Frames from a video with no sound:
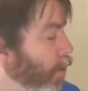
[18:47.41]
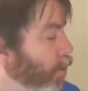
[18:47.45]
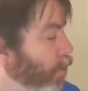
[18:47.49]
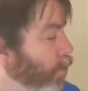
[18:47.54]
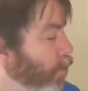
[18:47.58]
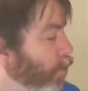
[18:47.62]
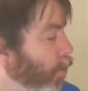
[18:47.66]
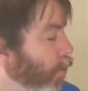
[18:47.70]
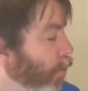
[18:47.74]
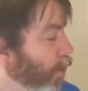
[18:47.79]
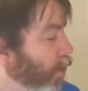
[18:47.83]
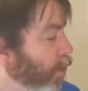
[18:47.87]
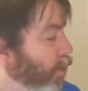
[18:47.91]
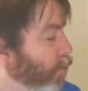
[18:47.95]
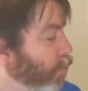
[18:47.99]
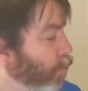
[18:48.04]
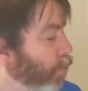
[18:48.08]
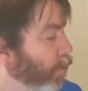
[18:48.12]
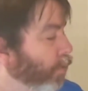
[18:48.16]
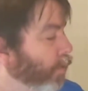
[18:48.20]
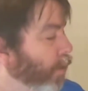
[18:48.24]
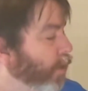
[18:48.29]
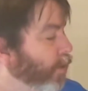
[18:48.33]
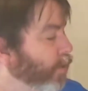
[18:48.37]
So it's
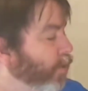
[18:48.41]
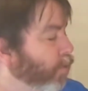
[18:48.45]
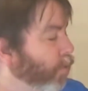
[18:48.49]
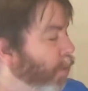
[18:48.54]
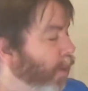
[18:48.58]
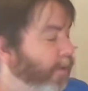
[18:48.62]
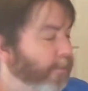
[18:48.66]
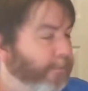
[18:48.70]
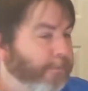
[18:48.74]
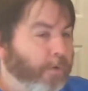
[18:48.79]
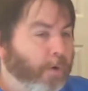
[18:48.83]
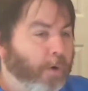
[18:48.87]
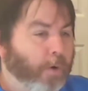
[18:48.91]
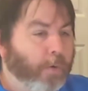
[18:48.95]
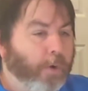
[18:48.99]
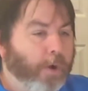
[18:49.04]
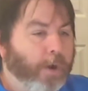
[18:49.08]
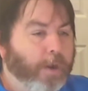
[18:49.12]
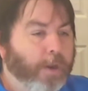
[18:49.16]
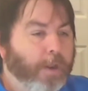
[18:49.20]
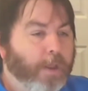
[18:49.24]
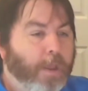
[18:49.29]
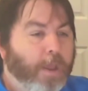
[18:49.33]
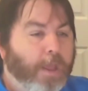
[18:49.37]
really
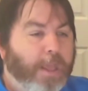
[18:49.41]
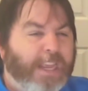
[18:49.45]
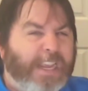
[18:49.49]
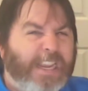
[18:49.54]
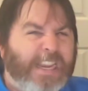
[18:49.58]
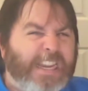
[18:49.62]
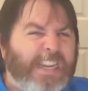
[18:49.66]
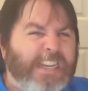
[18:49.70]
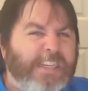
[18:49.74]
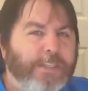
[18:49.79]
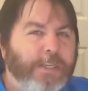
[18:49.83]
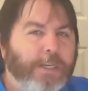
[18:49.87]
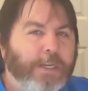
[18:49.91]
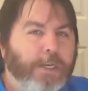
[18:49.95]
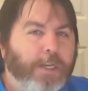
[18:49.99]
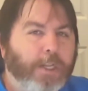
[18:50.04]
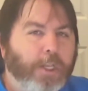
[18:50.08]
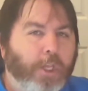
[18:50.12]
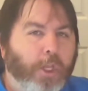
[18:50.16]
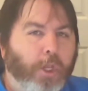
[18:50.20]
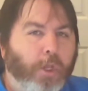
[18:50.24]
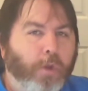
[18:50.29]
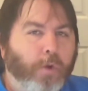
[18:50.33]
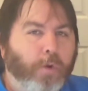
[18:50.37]
straightforward, easy to
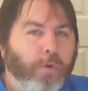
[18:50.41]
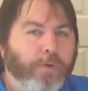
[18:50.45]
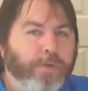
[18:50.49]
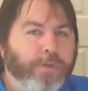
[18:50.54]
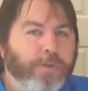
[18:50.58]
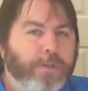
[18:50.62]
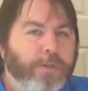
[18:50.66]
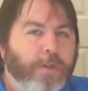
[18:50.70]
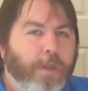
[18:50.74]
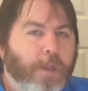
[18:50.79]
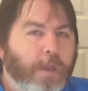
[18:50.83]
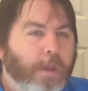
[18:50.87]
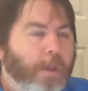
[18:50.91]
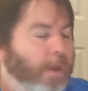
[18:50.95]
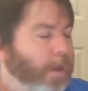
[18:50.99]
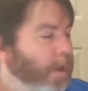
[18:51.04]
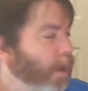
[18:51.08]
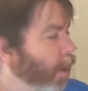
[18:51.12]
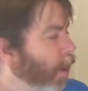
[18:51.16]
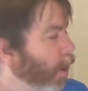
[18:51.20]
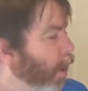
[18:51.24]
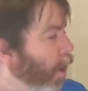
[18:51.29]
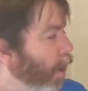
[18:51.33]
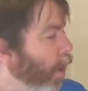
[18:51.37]
use.
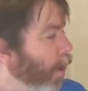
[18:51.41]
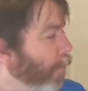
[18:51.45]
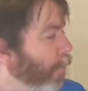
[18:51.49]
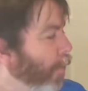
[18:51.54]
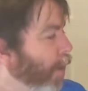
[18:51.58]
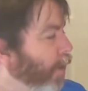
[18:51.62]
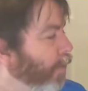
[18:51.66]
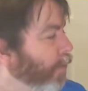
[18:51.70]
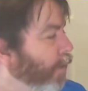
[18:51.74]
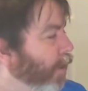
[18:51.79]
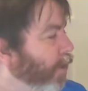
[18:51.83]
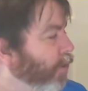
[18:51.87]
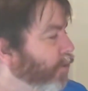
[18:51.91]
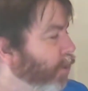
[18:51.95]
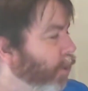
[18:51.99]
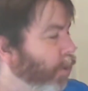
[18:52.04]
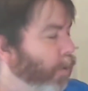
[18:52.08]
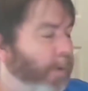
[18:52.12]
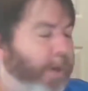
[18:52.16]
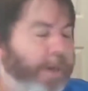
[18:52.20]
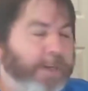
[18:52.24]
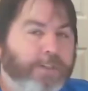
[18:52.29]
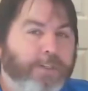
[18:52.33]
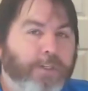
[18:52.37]
I think it's a
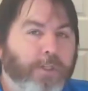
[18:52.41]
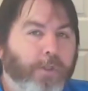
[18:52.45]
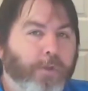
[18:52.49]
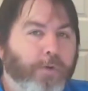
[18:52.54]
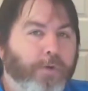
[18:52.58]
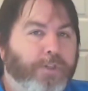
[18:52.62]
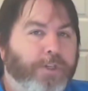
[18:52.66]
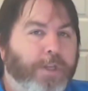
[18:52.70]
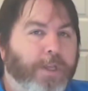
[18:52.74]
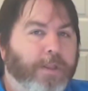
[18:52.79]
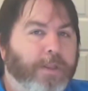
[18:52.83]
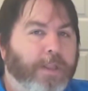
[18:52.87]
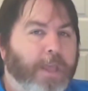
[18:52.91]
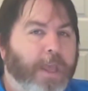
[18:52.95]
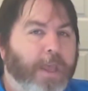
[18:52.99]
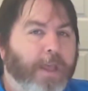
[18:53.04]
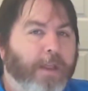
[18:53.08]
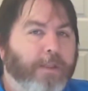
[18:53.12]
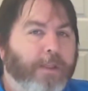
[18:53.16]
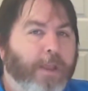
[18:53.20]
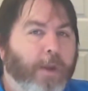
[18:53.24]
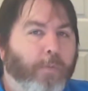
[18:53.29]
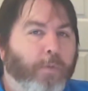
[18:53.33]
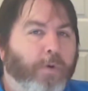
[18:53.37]
great solution
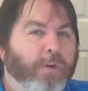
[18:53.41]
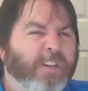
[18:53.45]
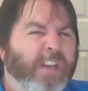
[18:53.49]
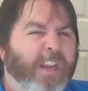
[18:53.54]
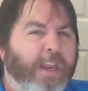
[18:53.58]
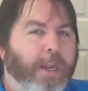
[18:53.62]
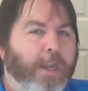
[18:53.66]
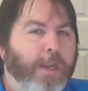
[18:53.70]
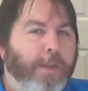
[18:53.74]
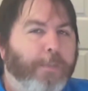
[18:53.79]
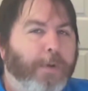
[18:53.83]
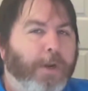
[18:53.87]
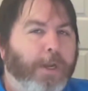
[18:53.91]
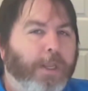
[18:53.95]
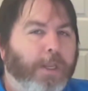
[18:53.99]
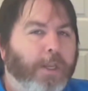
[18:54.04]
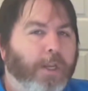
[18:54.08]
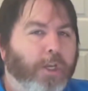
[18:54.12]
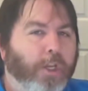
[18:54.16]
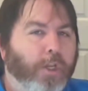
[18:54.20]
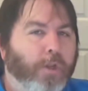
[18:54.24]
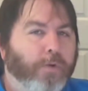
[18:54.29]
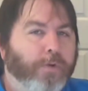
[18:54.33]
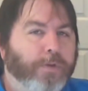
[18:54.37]
that really anybody
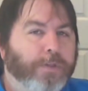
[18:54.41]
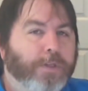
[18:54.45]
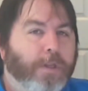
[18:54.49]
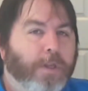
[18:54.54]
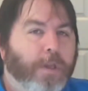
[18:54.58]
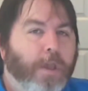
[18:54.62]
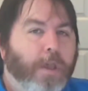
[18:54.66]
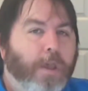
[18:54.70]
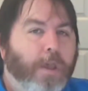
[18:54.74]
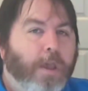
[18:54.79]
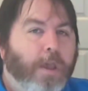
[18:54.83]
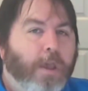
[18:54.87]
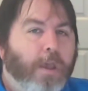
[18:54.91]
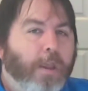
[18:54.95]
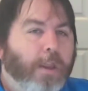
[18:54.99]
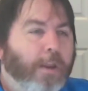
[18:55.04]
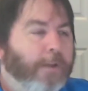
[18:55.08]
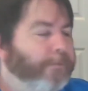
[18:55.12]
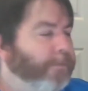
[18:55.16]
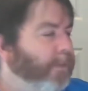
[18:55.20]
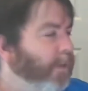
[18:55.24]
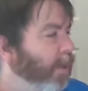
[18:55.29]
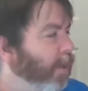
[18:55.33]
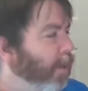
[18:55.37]
can use.
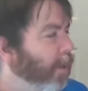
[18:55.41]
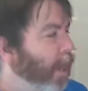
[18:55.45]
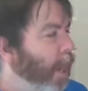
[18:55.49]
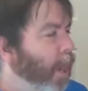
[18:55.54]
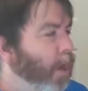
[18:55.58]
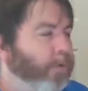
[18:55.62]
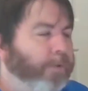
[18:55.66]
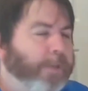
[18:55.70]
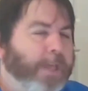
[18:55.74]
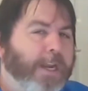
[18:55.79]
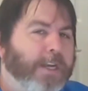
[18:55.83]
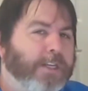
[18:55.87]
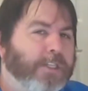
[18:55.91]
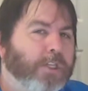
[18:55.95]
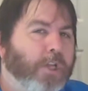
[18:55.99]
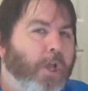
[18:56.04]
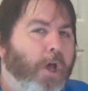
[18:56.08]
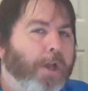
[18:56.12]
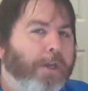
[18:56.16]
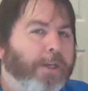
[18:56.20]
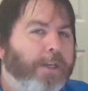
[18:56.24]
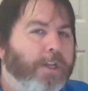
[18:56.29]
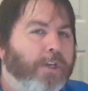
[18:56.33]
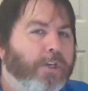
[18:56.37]
If the account that it's
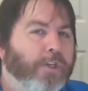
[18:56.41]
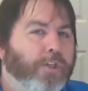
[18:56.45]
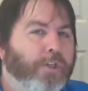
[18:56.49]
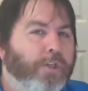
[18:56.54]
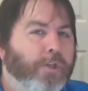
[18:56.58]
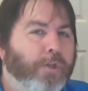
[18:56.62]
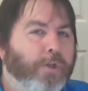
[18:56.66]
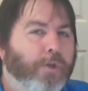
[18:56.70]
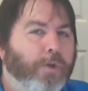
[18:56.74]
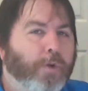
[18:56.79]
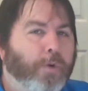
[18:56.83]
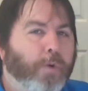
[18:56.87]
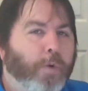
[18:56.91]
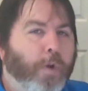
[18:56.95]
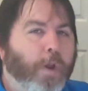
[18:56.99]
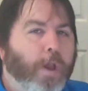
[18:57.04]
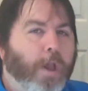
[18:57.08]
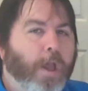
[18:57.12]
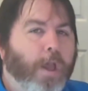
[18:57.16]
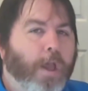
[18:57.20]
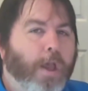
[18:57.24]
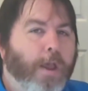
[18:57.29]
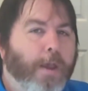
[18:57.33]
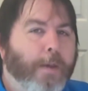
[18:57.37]
logged into
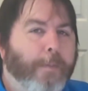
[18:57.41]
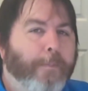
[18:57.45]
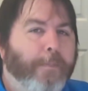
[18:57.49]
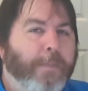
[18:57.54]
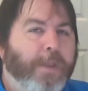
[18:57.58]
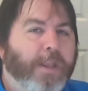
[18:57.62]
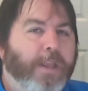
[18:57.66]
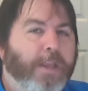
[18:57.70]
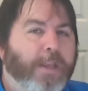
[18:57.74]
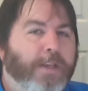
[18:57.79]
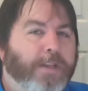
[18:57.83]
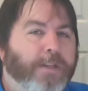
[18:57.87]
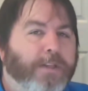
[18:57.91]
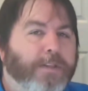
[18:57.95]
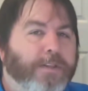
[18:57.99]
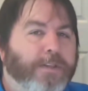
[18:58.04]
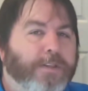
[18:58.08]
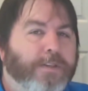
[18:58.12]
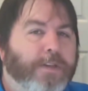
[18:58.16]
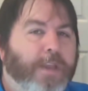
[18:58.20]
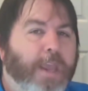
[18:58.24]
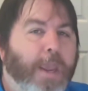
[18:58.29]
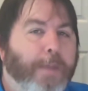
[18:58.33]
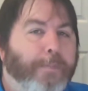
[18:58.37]

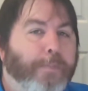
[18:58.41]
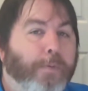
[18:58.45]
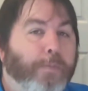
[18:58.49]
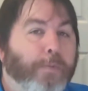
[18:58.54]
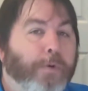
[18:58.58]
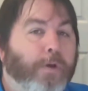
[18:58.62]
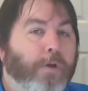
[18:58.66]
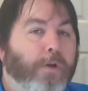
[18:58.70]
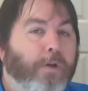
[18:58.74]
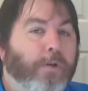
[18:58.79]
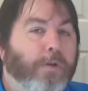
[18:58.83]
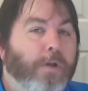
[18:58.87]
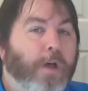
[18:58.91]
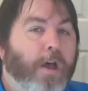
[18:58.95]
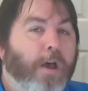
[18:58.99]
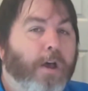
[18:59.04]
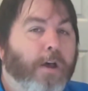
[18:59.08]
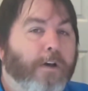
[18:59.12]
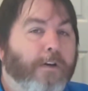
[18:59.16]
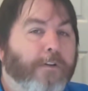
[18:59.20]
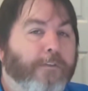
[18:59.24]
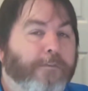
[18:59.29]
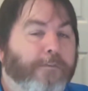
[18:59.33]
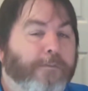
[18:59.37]
is capable
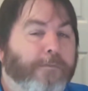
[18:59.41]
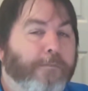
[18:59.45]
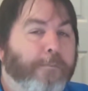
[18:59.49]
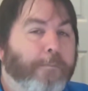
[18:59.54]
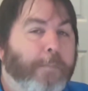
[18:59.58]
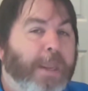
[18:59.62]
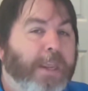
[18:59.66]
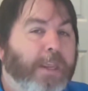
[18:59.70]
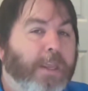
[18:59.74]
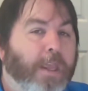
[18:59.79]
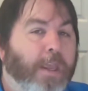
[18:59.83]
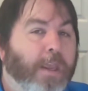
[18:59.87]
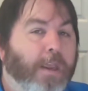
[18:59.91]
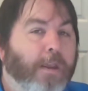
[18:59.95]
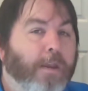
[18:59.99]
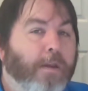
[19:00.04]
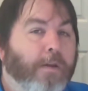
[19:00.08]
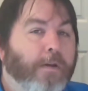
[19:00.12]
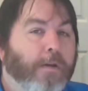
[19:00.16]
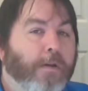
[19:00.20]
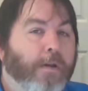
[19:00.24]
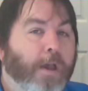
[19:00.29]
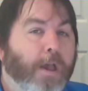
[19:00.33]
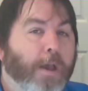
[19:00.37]
of making
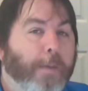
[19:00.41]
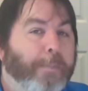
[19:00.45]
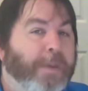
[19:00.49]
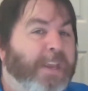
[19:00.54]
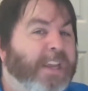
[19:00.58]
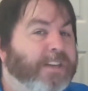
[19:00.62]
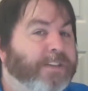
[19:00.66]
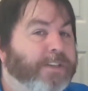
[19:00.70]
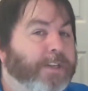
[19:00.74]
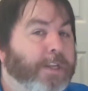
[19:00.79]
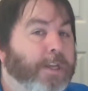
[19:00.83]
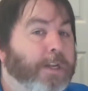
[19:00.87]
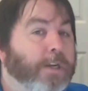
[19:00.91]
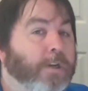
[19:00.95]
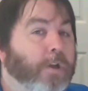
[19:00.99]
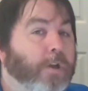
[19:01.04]
PSTN